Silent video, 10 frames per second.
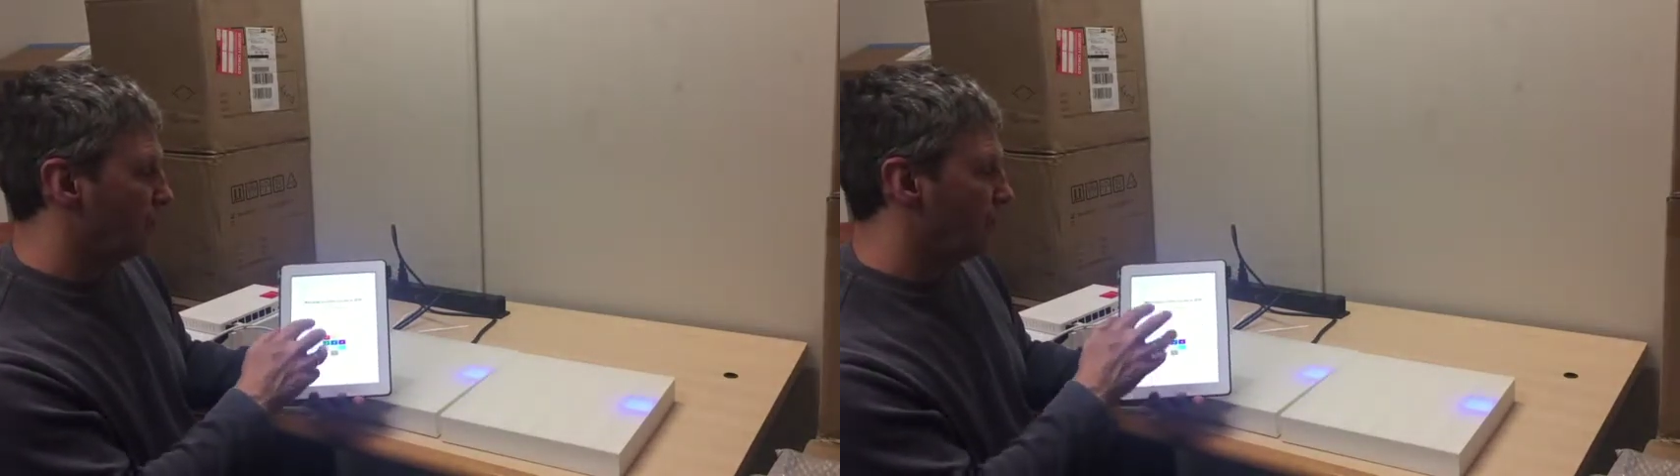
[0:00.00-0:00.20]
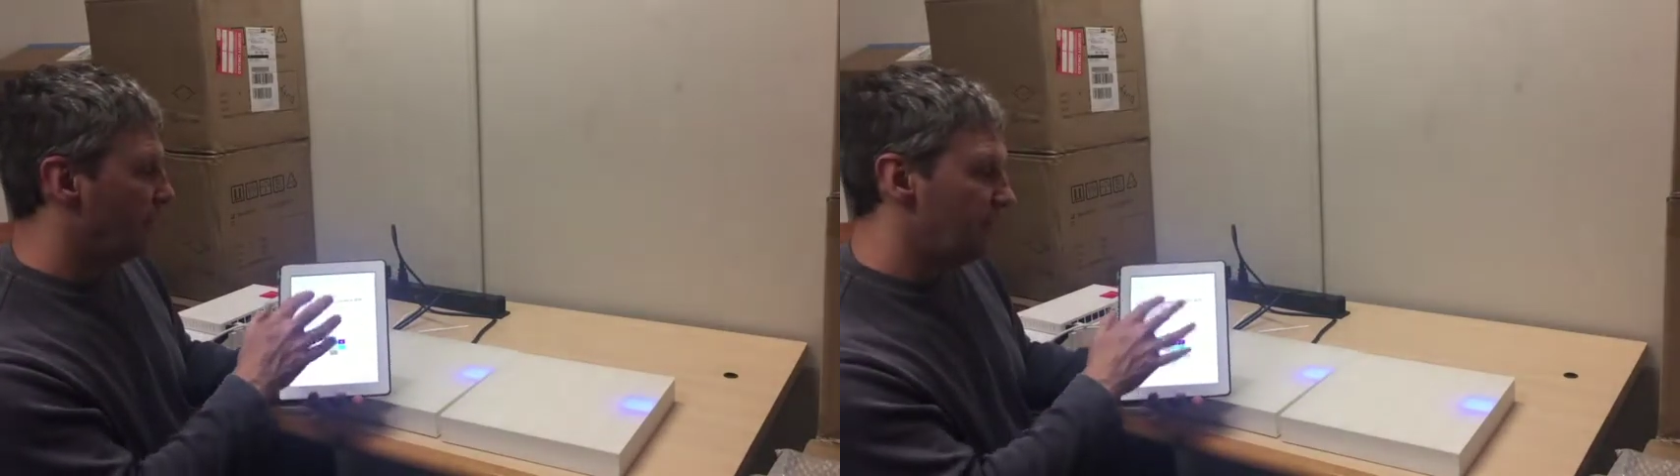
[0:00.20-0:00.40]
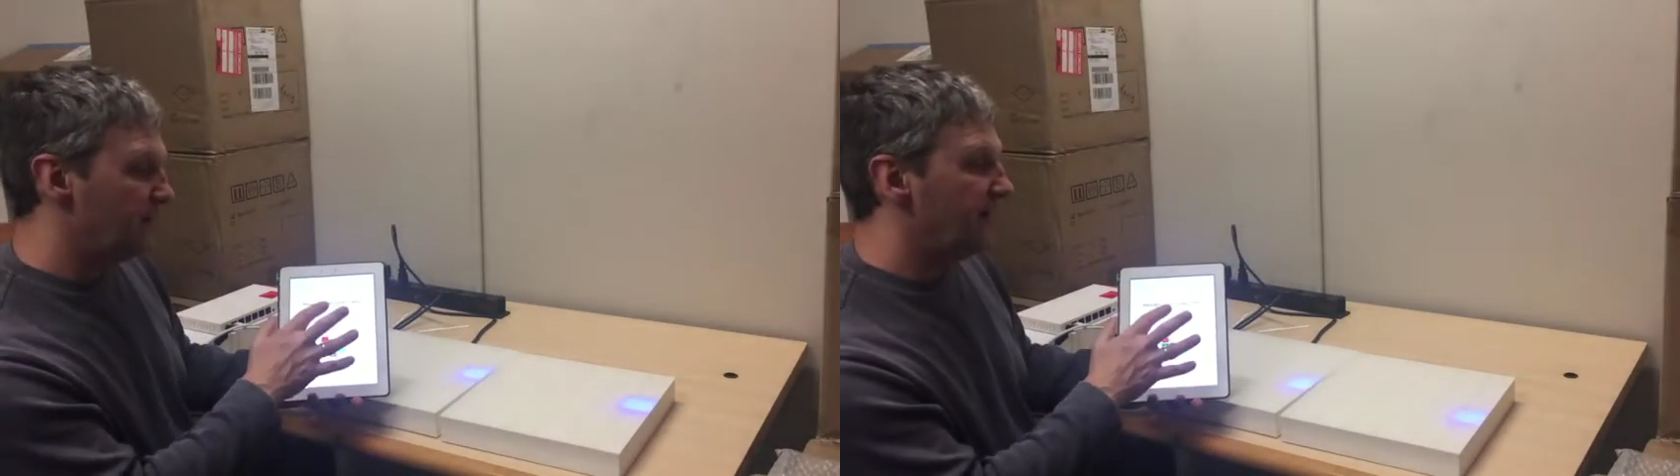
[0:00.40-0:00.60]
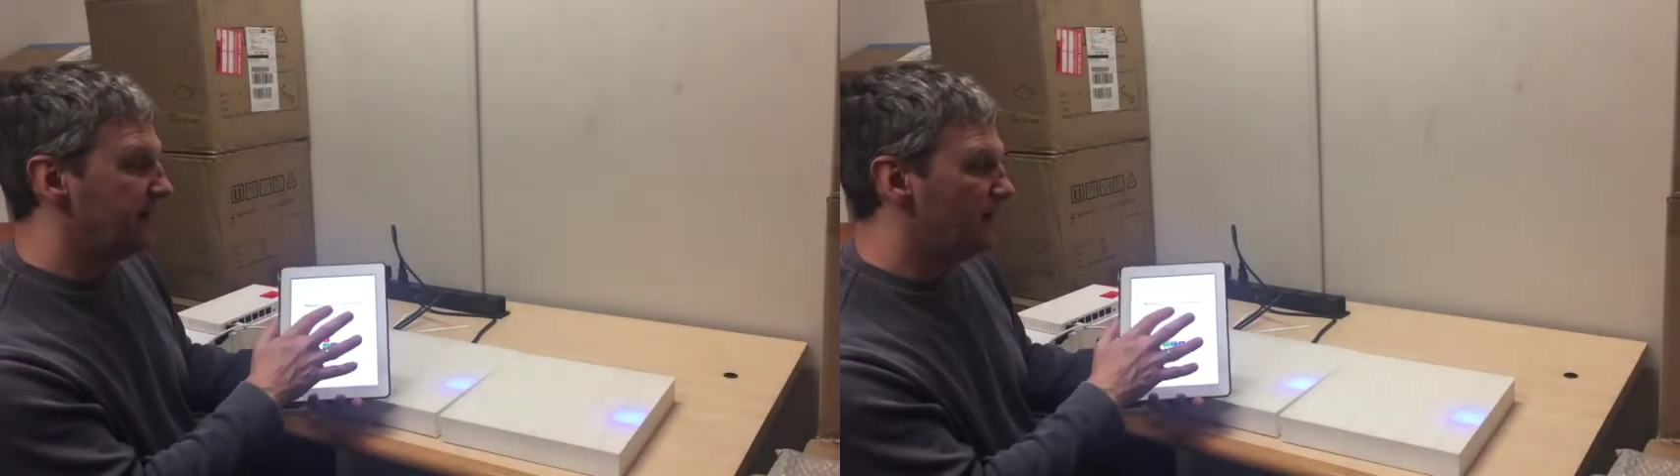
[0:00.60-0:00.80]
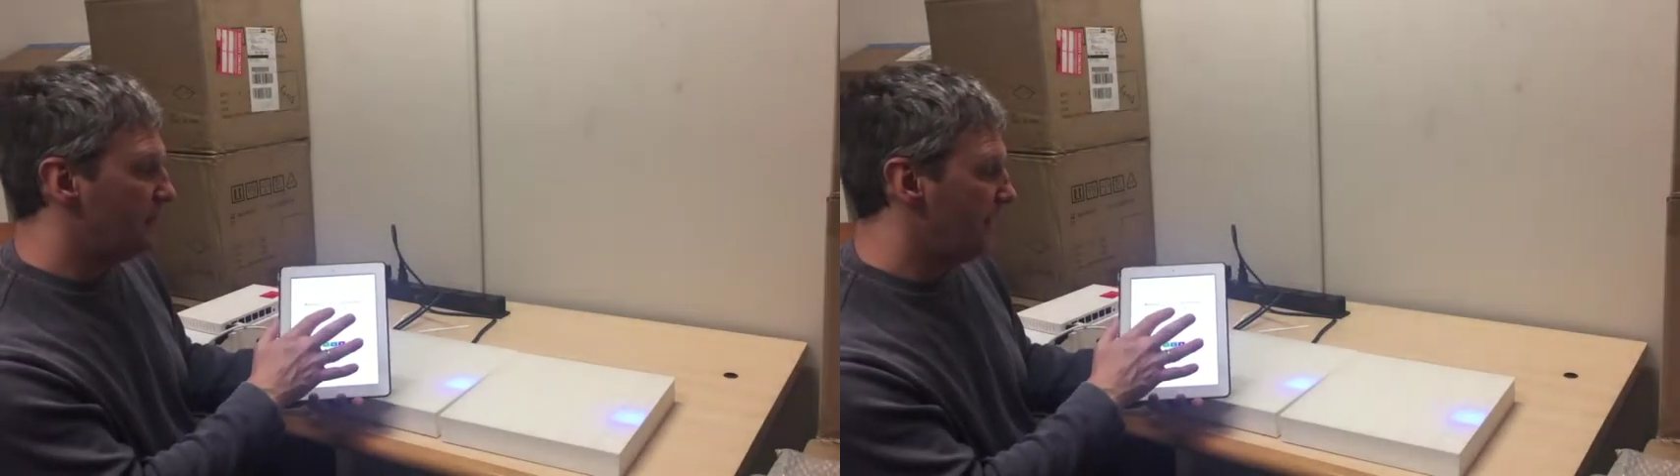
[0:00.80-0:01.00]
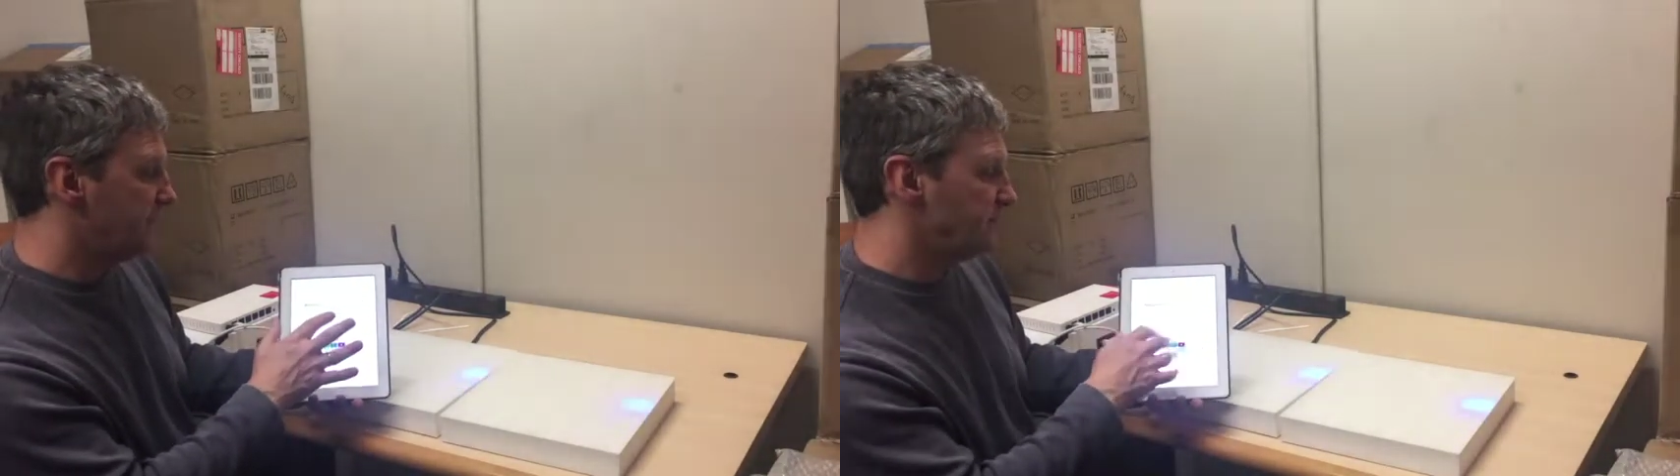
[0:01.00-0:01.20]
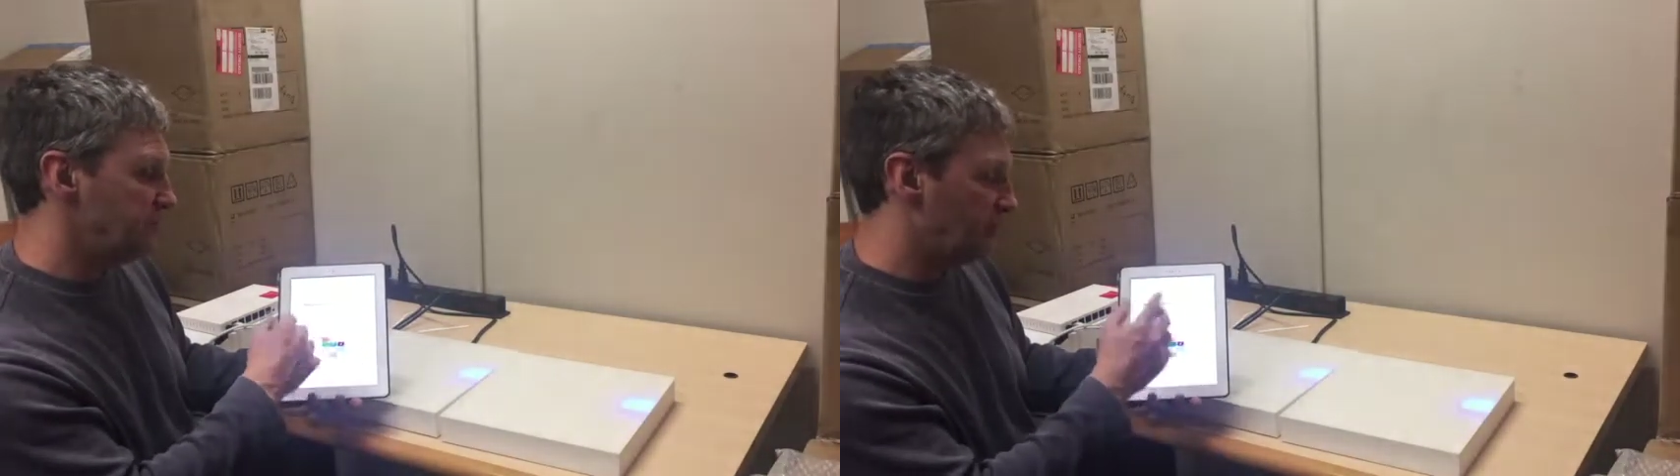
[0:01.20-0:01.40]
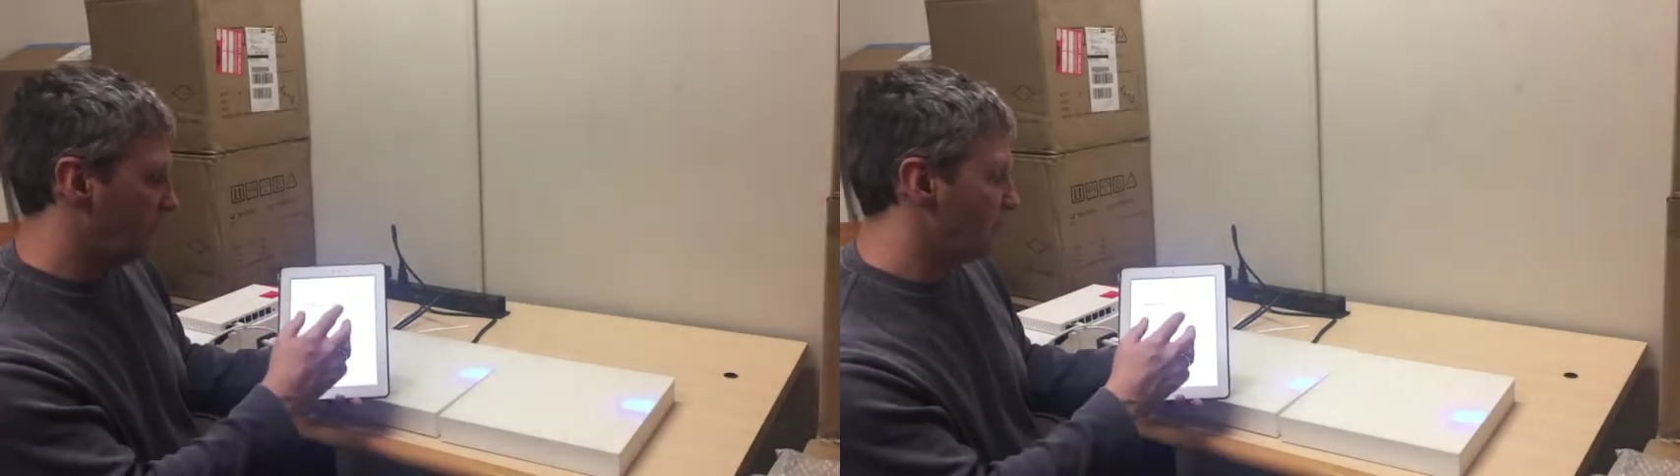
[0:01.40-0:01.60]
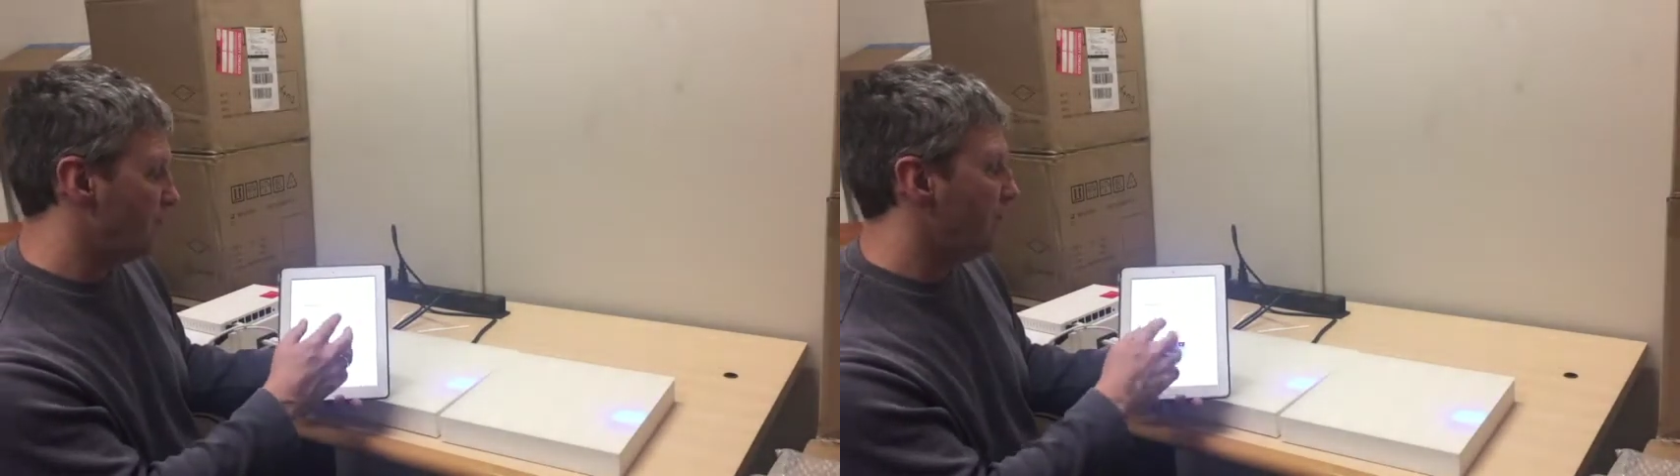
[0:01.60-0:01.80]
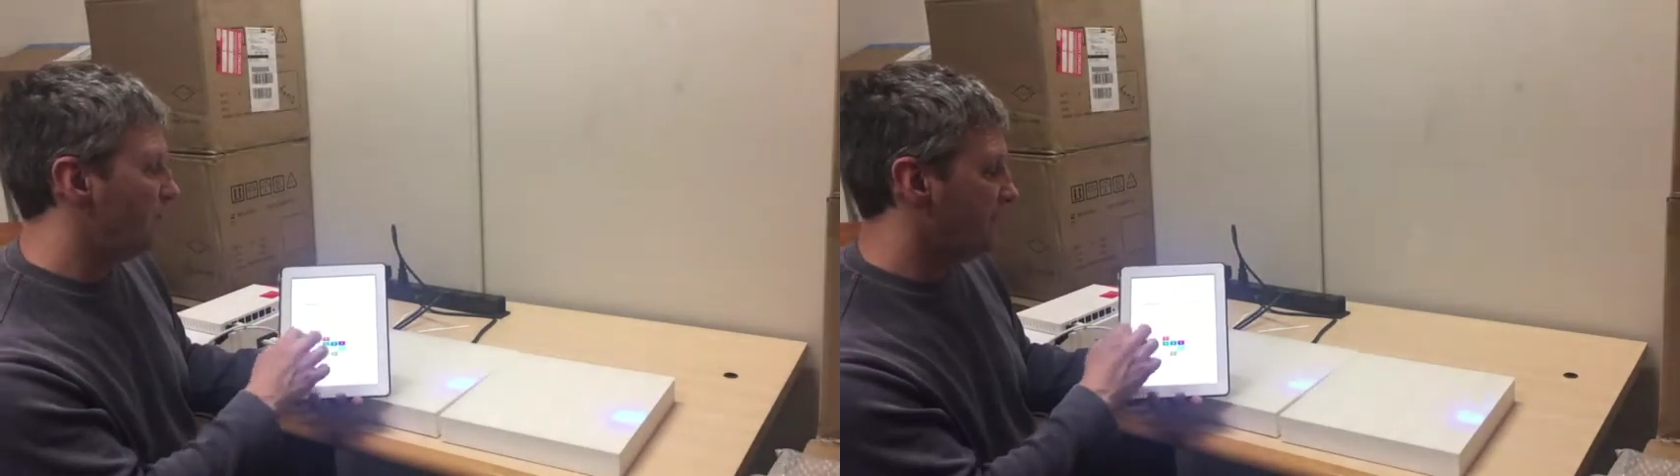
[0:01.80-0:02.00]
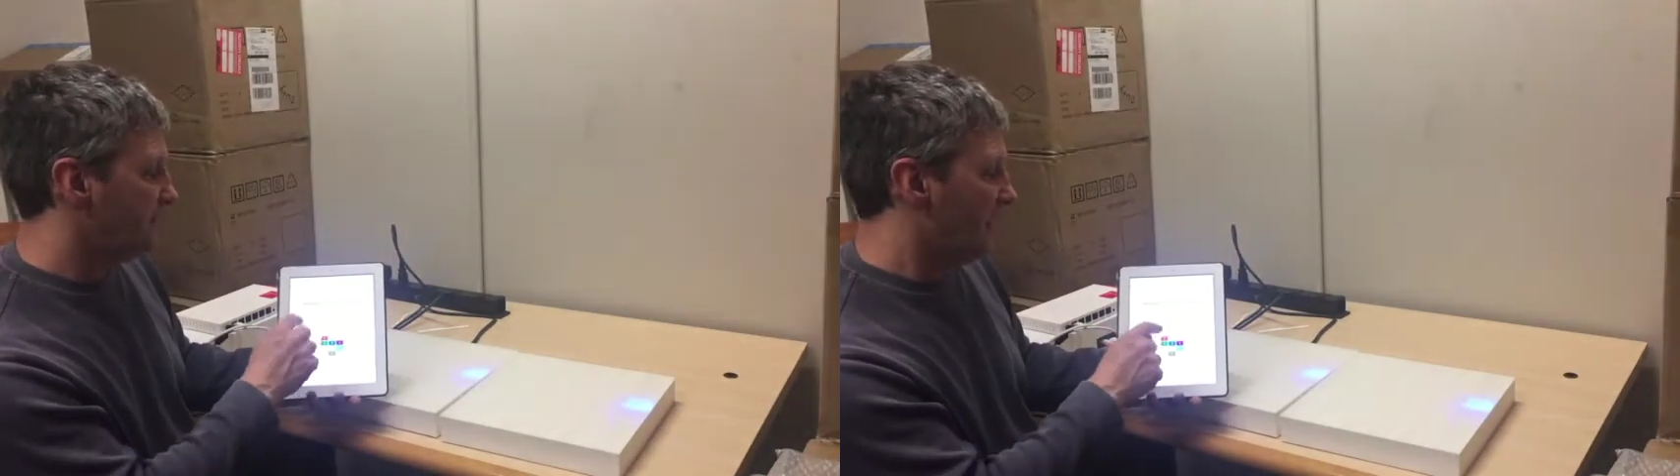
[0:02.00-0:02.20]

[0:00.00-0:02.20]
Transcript: we have right now a password, you can remove it